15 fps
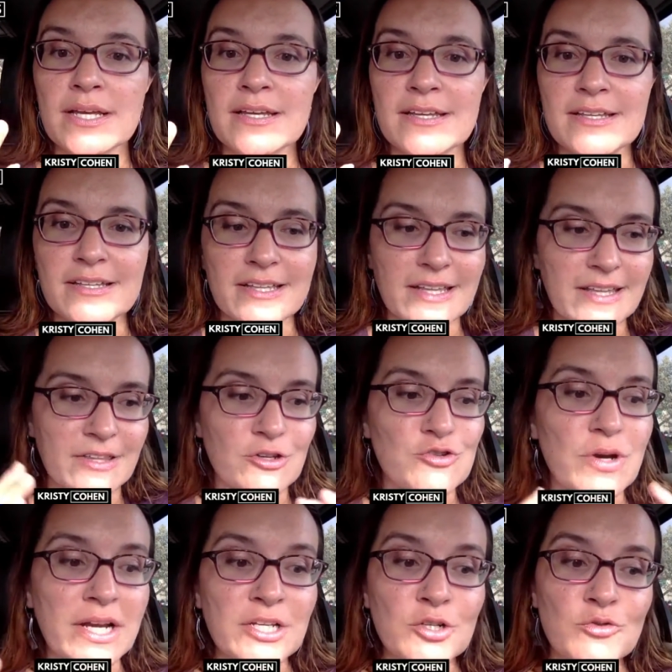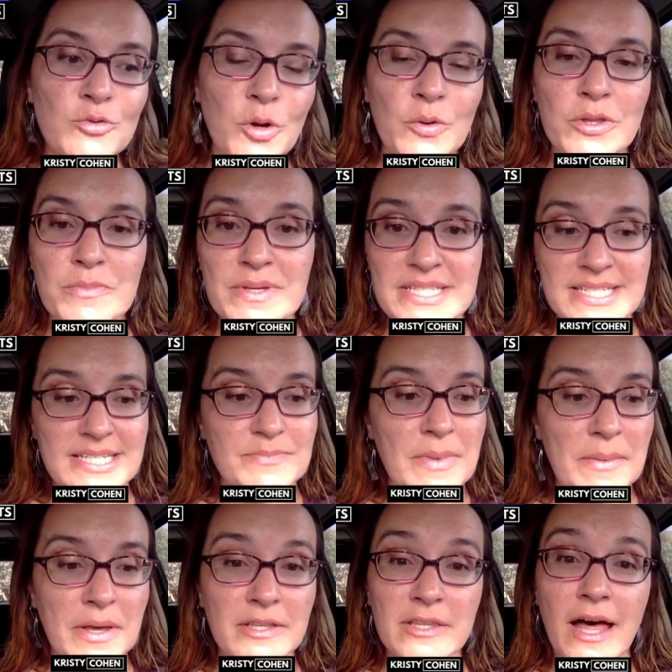They're trying to grow the business. Maybe a lot
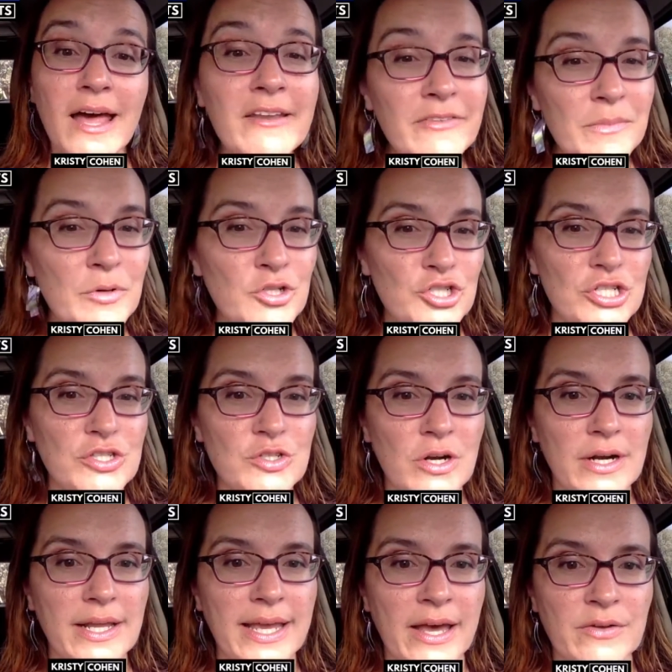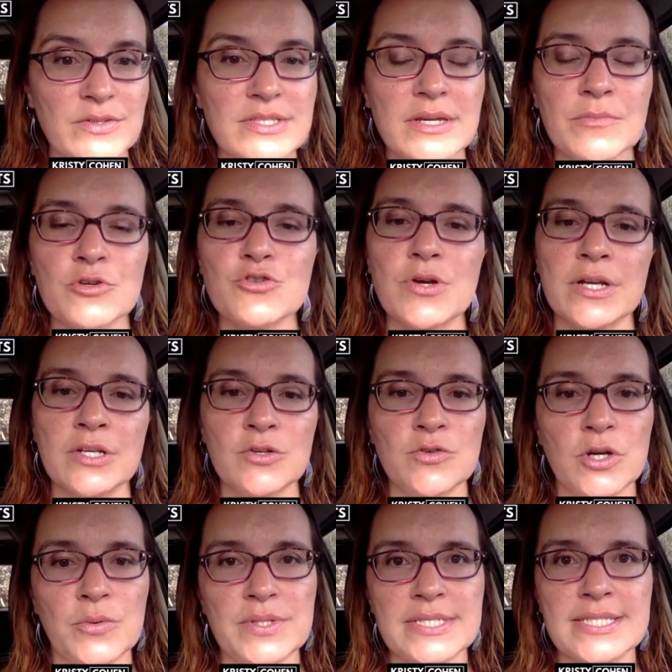of them are just starting out. Some are trying to grow and
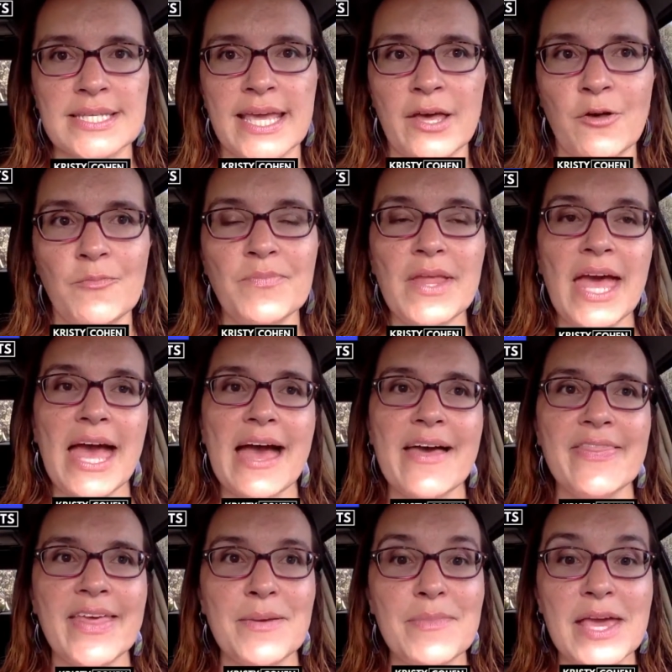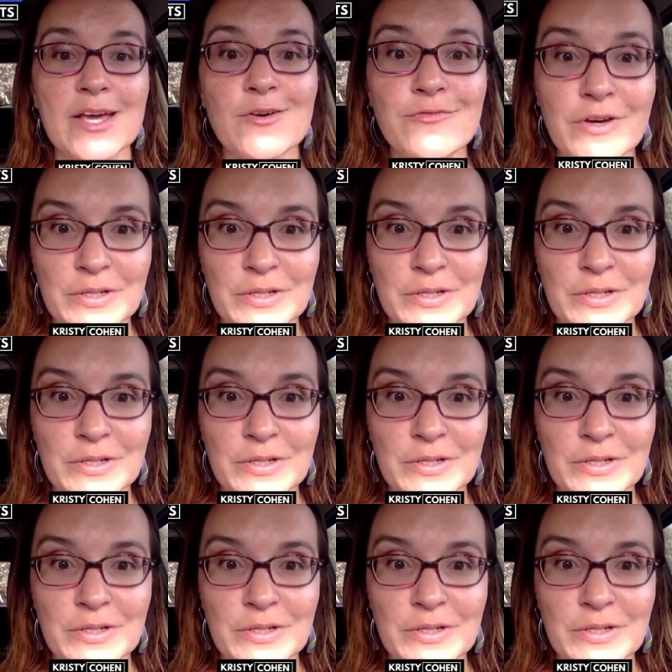scale, and they make a funnel